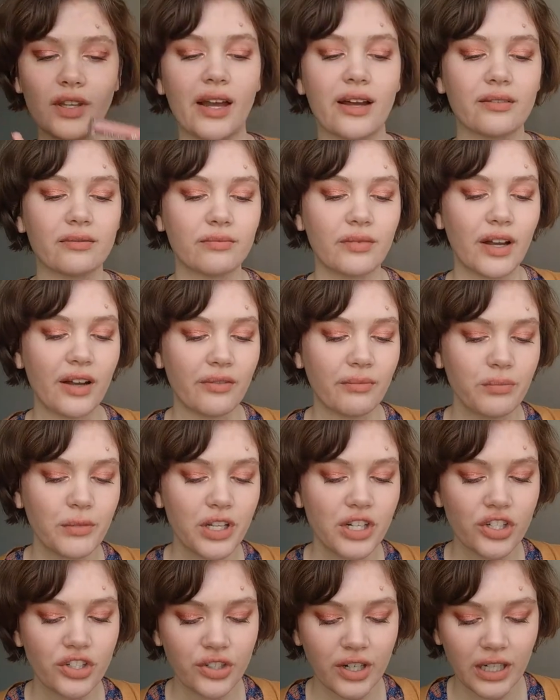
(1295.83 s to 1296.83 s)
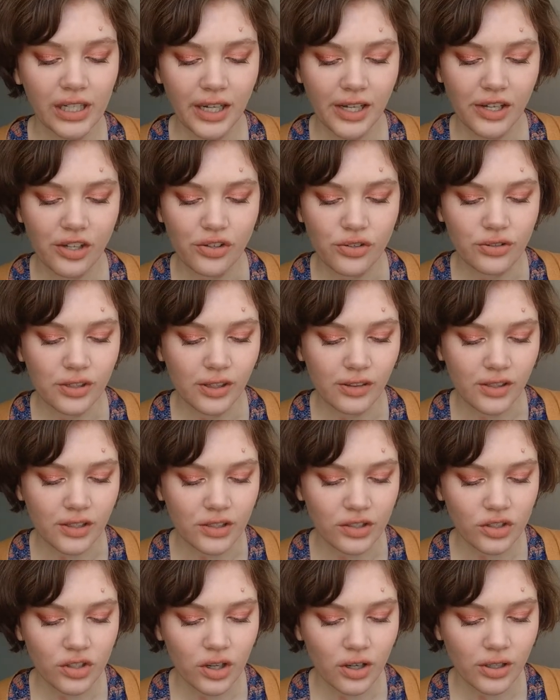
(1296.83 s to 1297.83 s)
Yeah, I'm going to try using
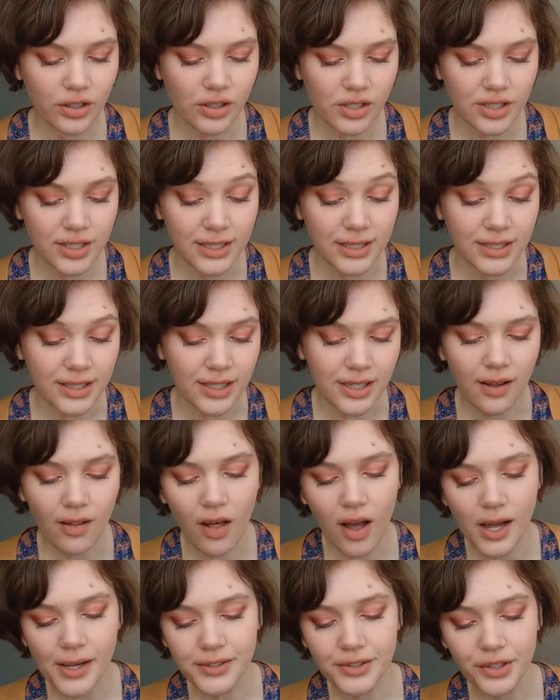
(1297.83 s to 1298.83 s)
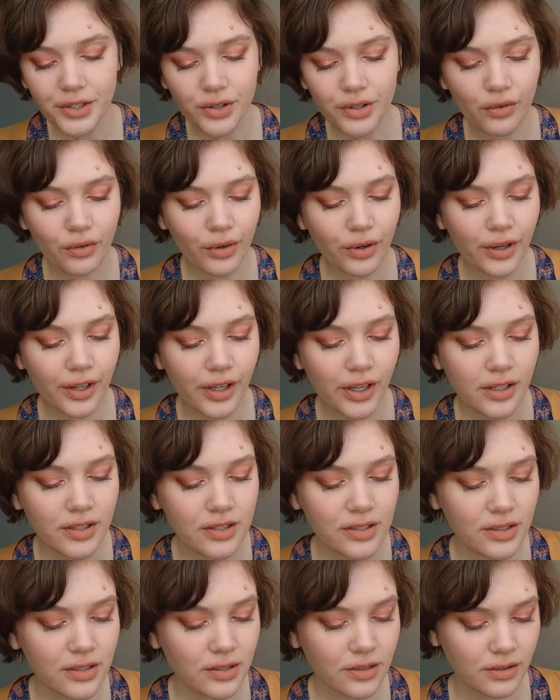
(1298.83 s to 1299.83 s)
this Tarte Sea Gloss over
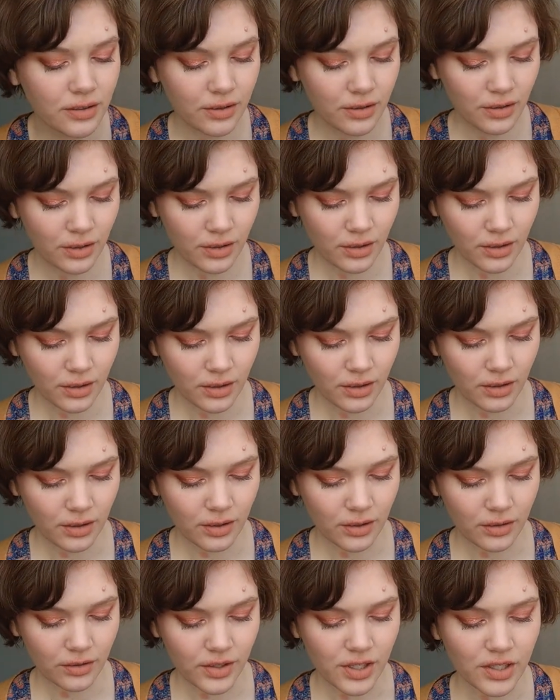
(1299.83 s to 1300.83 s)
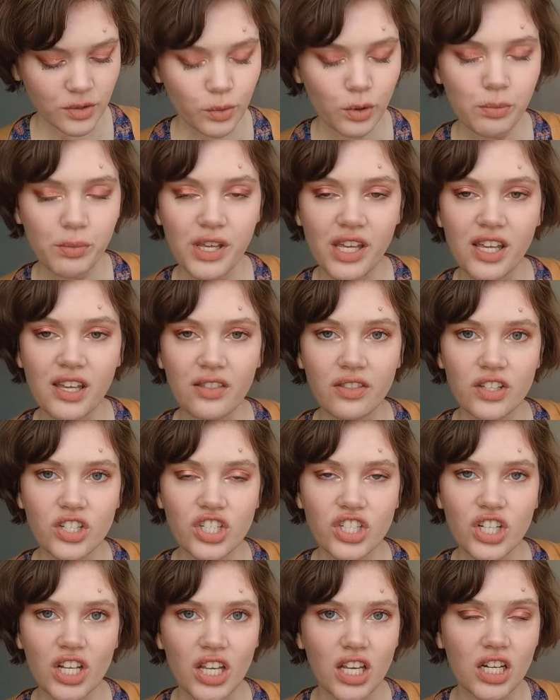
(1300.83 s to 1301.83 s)
it. This would be in the
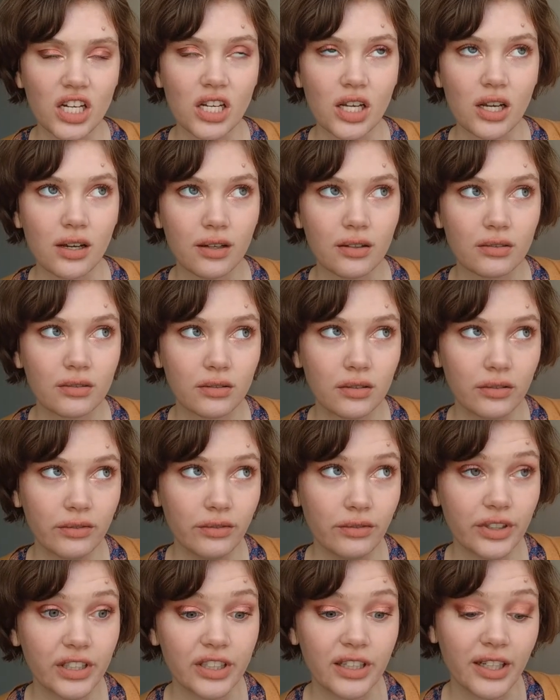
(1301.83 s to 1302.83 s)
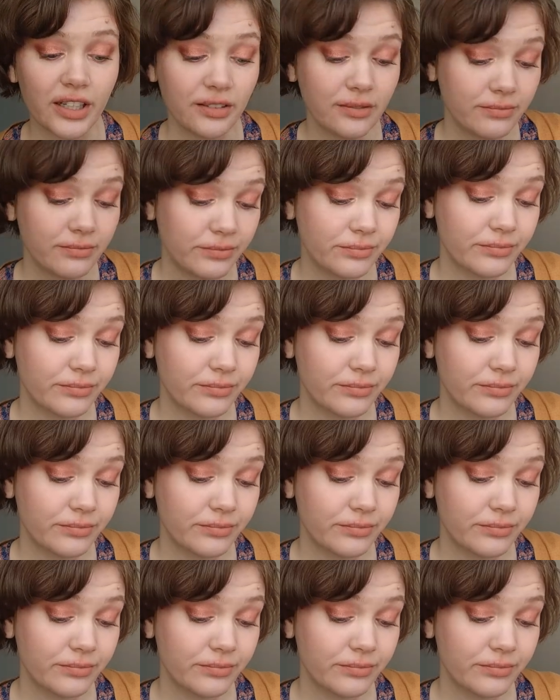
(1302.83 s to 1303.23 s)
shade Villa.